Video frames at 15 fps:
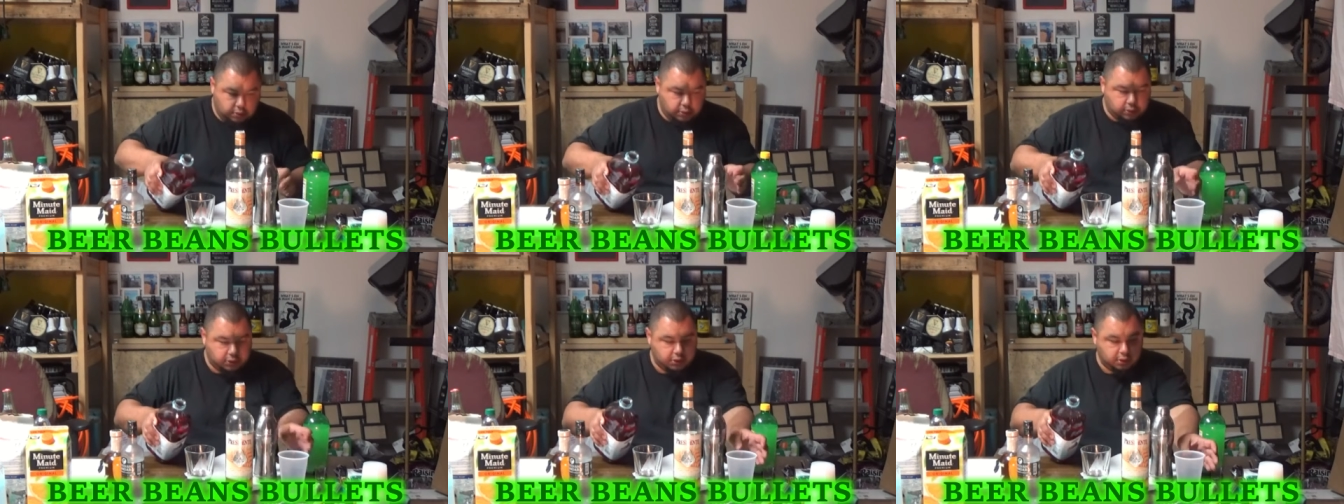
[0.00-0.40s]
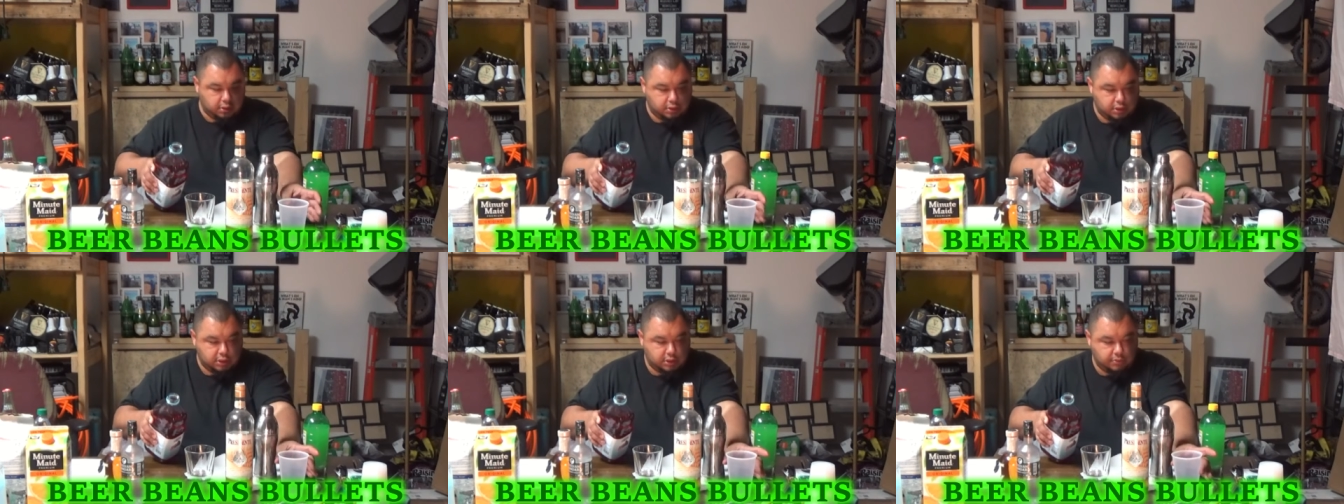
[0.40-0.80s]
shit,
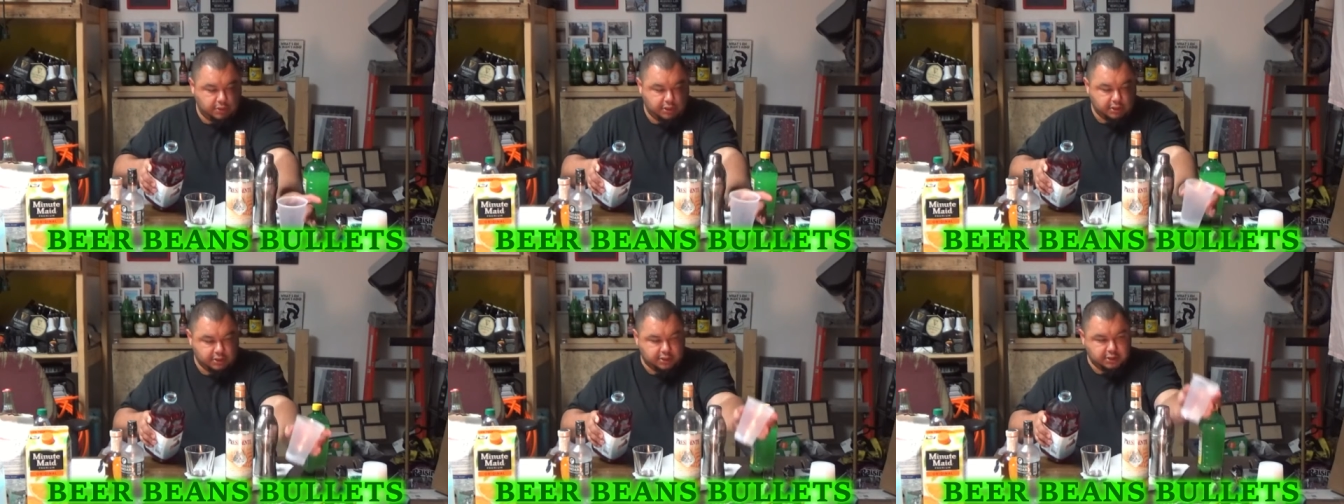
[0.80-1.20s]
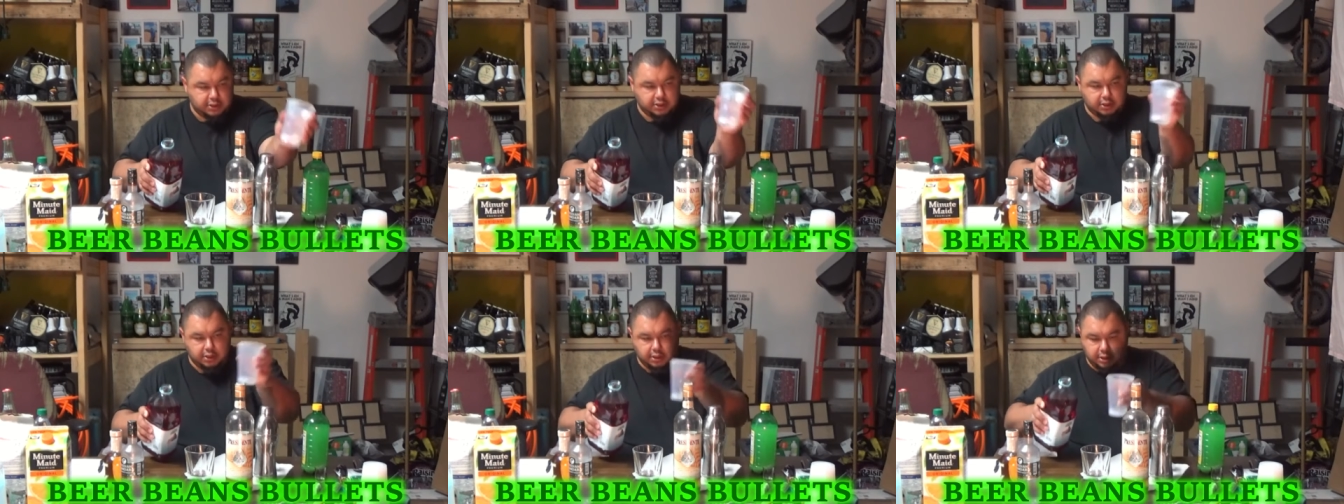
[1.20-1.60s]
just to be
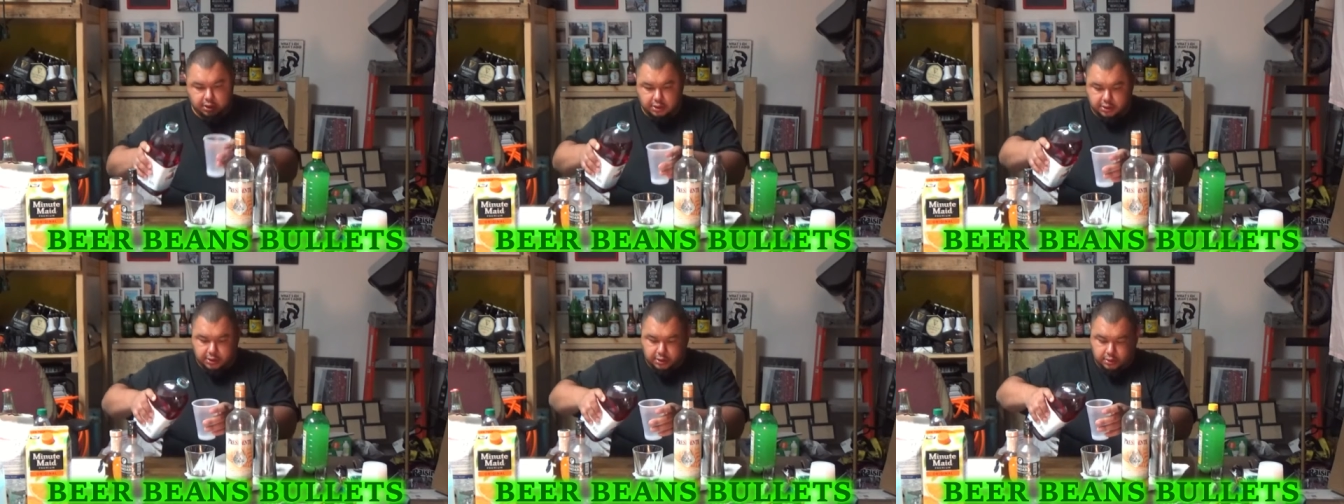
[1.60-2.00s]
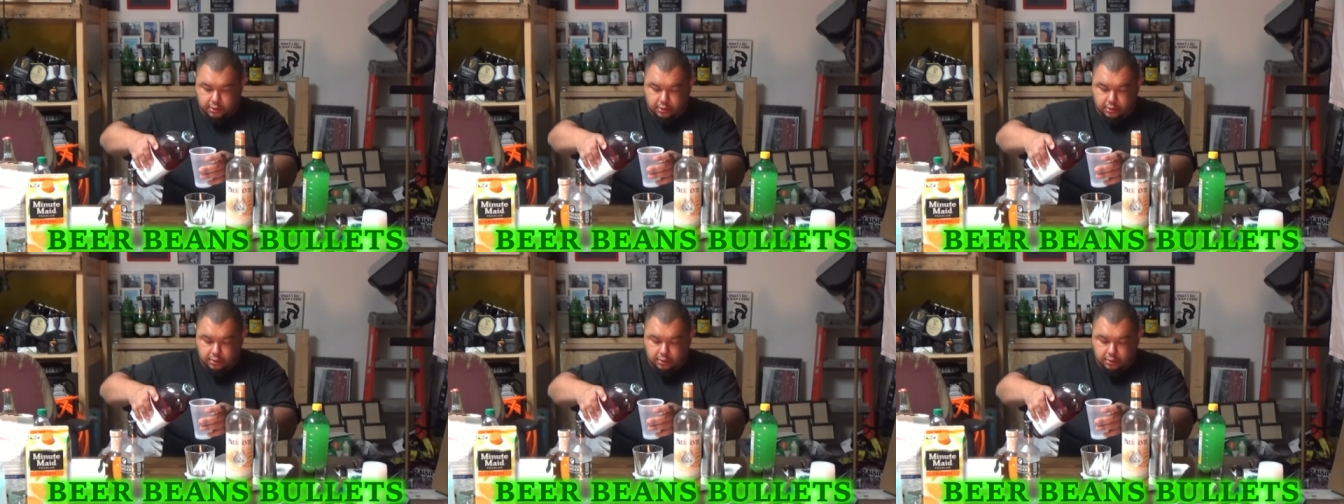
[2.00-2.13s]
consistent, I guess.